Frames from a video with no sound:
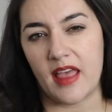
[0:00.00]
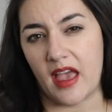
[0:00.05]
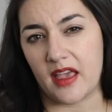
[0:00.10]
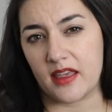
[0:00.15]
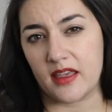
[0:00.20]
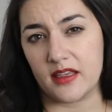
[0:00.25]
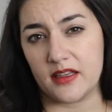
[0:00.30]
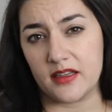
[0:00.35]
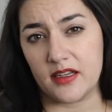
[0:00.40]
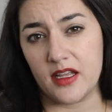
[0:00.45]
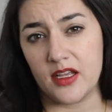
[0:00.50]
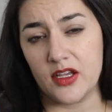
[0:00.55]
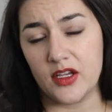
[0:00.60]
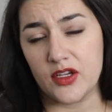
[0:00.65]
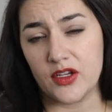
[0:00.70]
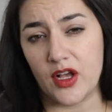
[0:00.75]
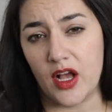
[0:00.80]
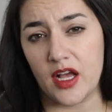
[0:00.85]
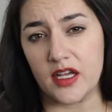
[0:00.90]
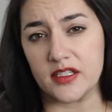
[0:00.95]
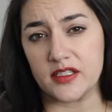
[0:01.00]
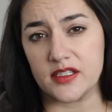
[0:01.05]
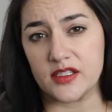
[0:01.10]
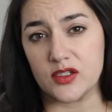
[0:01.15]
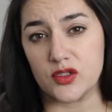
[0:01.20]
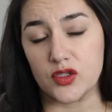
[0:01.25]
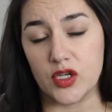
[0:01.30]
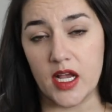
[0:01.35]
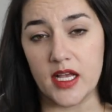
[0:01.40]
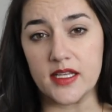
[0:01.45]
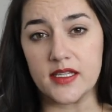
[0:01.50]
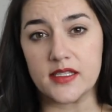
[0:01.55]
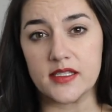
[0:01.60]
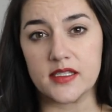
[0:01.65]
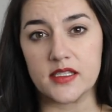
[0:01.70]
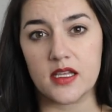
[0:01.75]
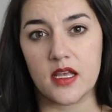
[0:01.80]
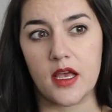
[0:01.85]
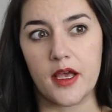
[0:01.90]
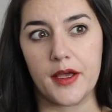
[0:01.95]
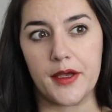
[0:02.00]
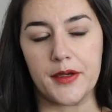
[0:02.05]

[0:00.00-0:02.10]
that can cause stress.